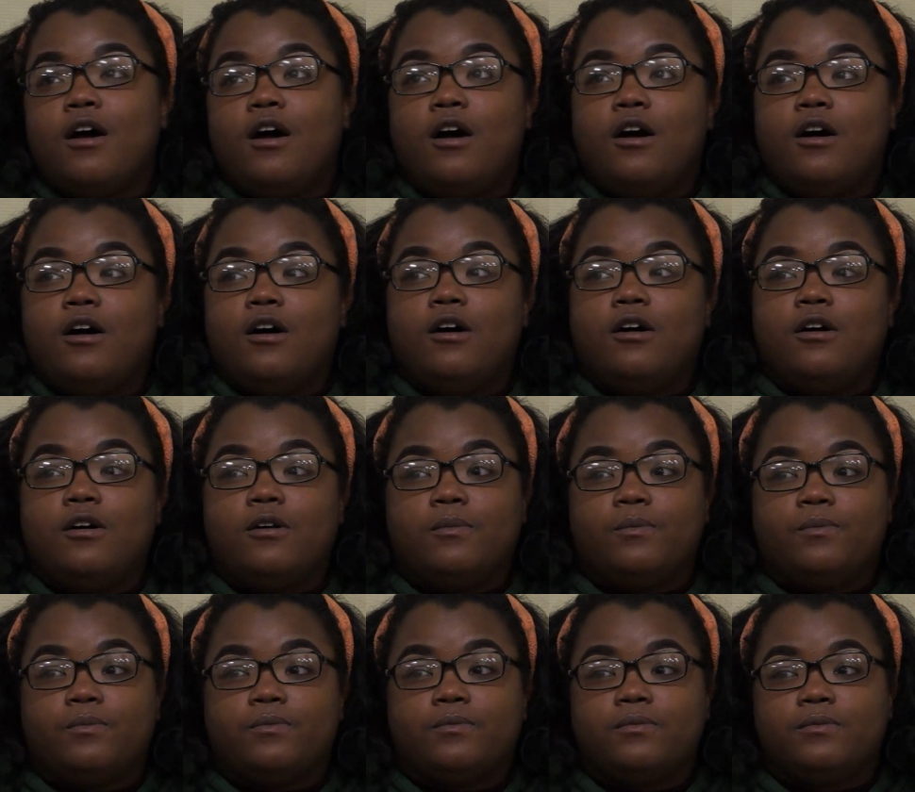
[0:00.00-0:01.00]
Um,
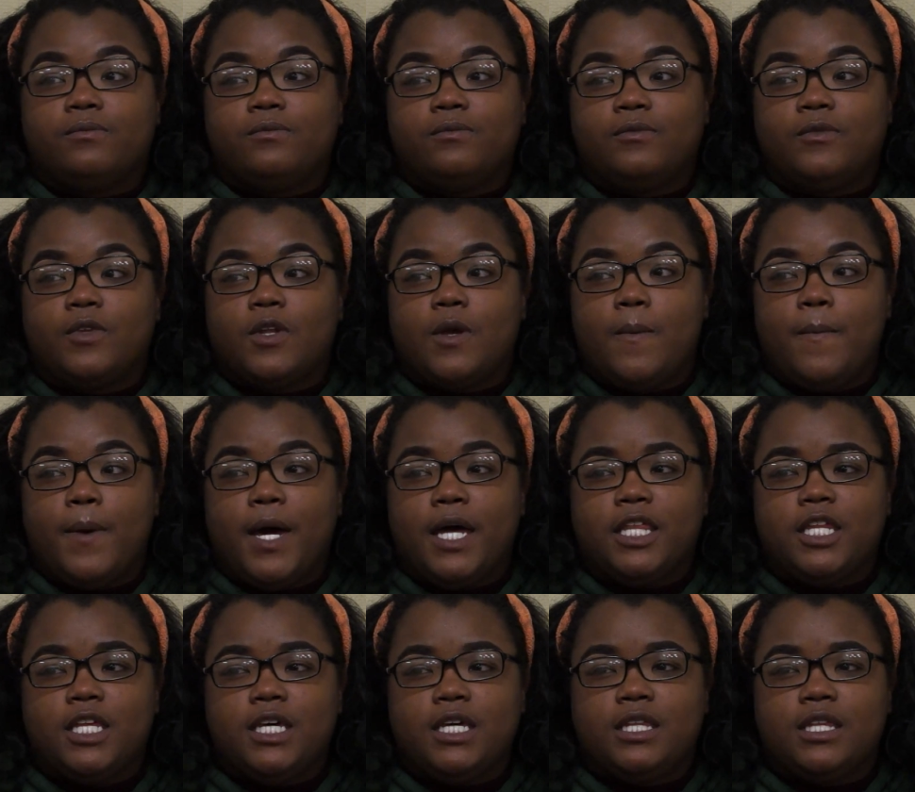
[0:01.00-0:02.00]
but I
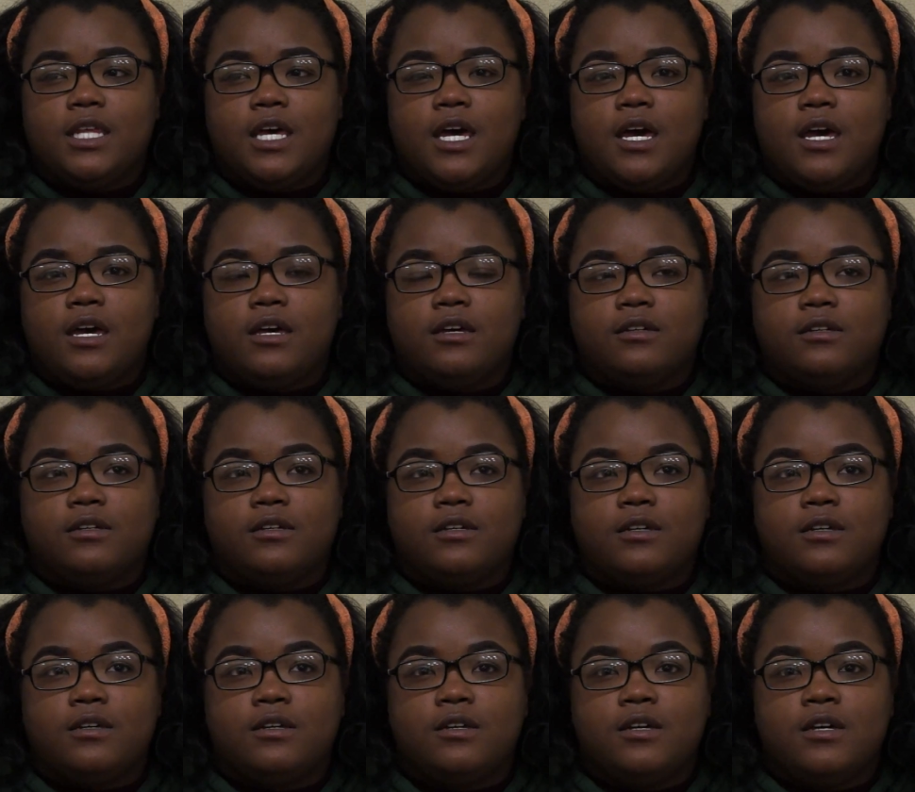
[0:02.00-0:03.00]
think that
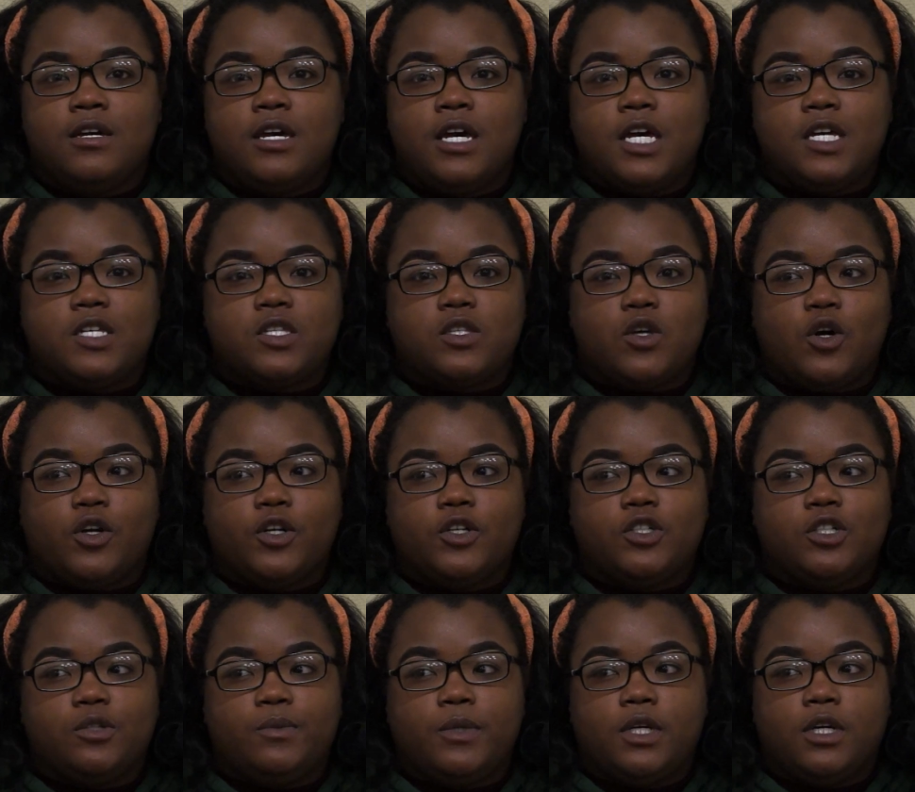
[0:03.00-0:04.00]
it's starting
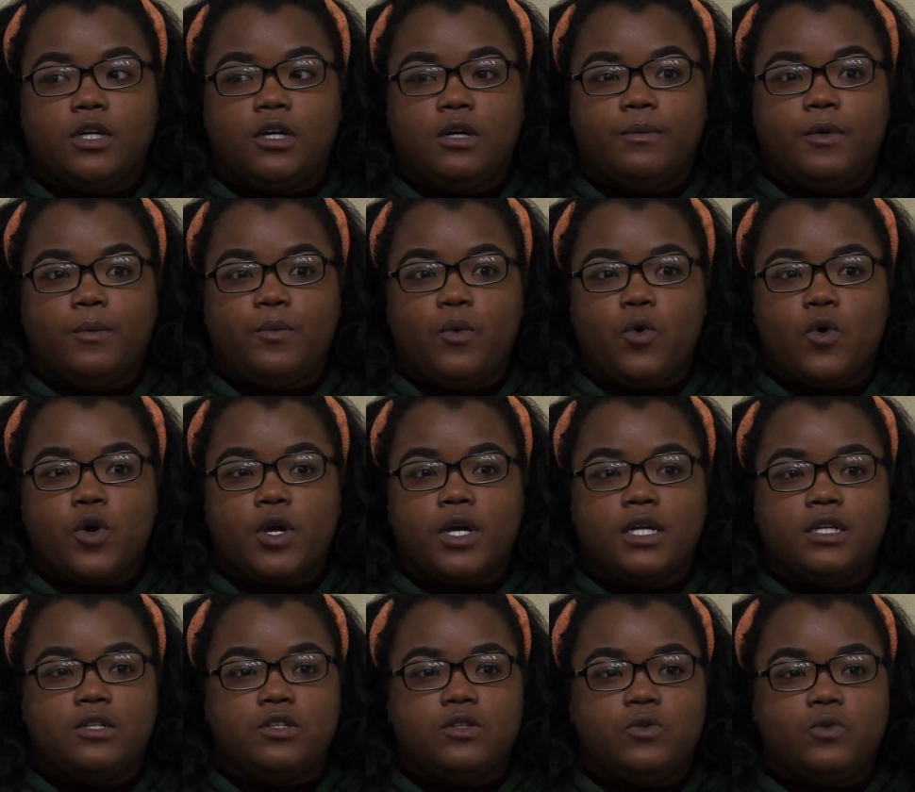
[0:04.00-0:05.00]
to become
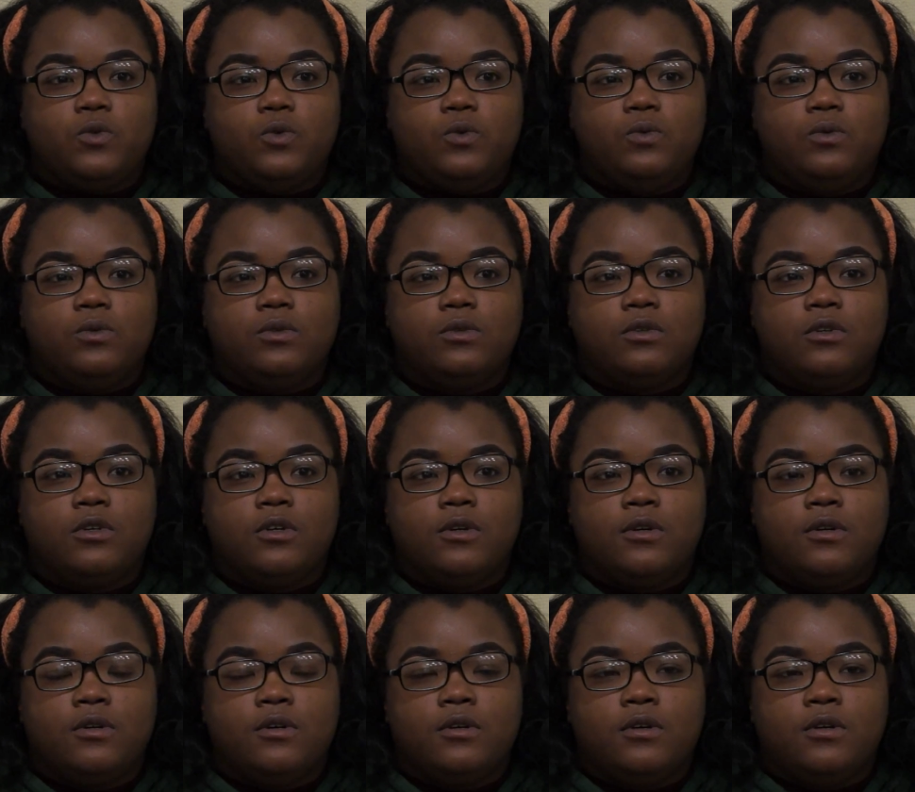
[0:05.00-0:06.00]
important to
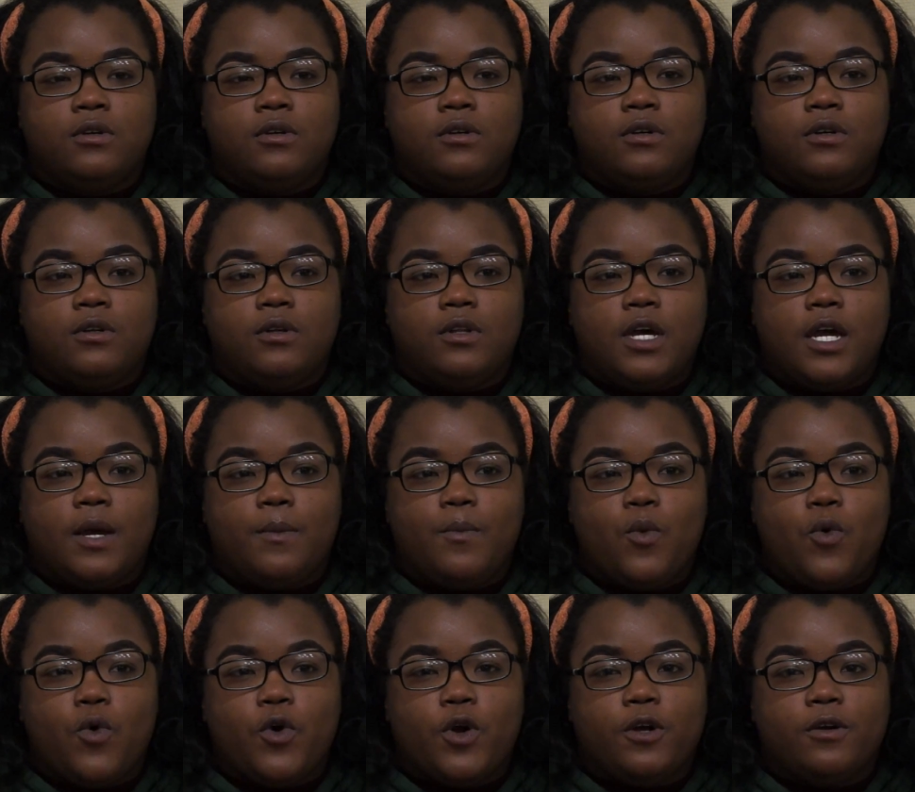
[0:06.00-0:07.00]
like
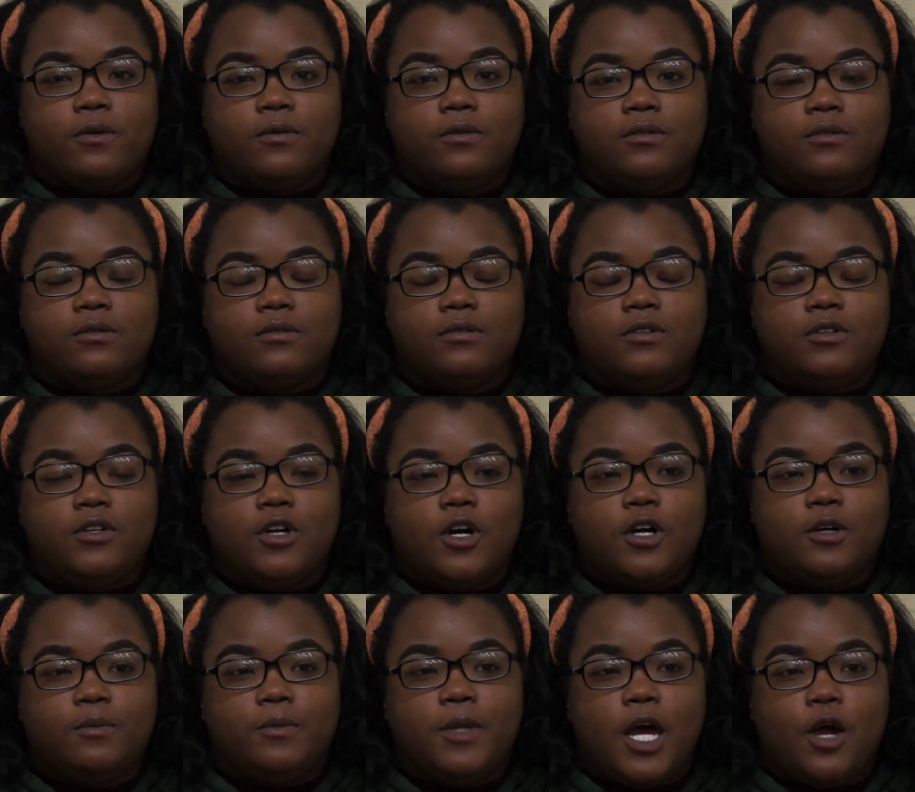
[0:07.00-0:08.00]
more
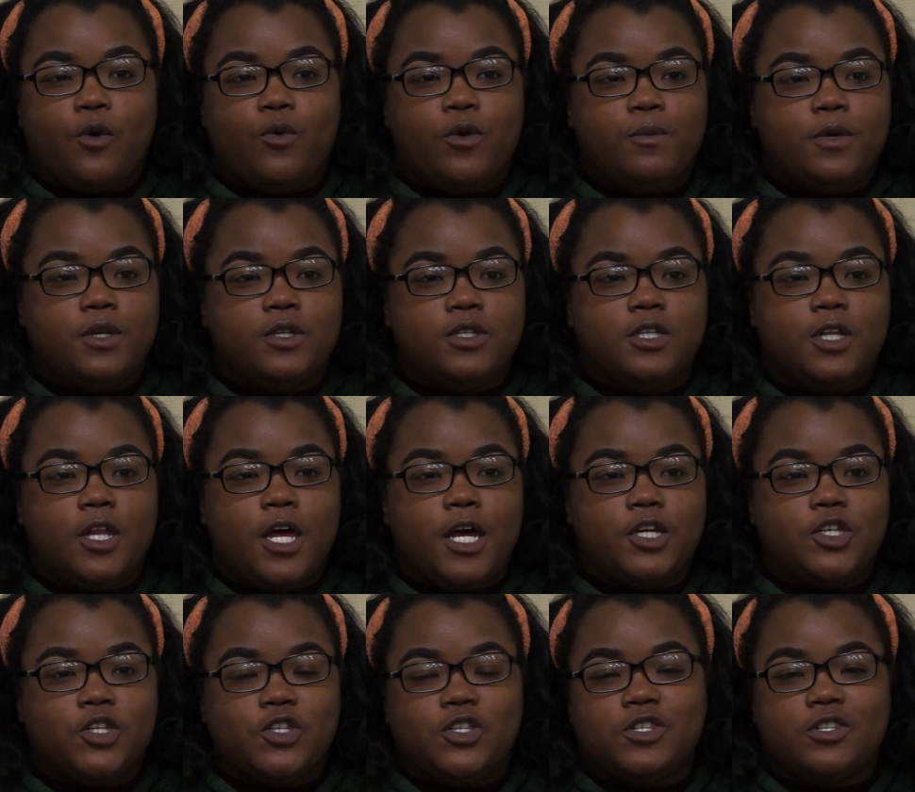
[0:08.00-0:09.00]
young black women to like
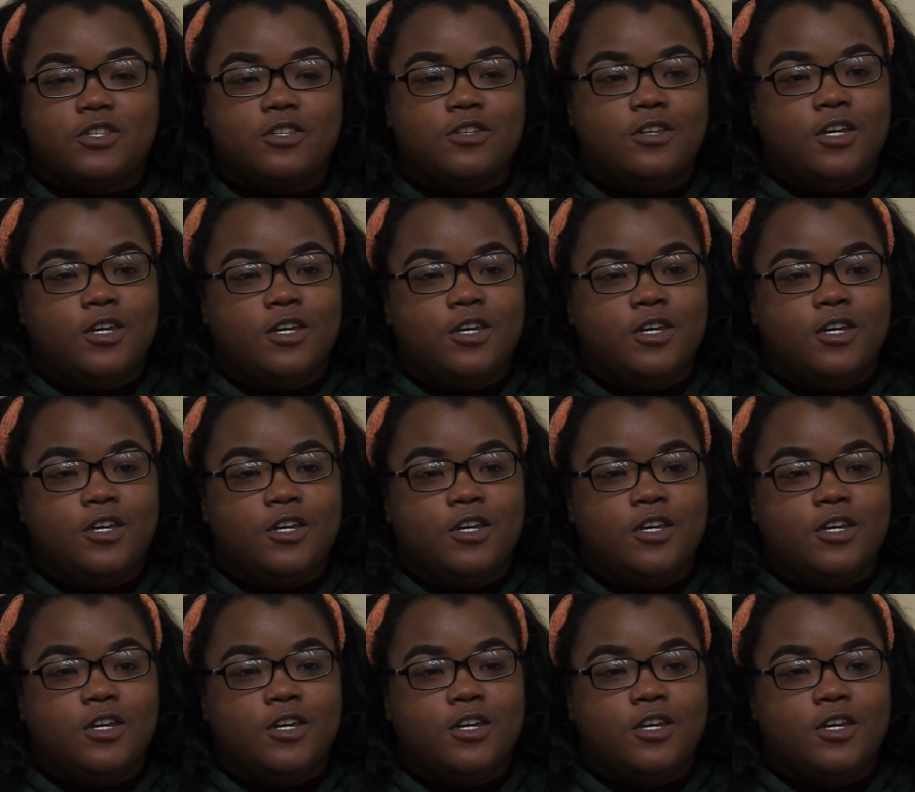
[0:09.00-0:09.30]
just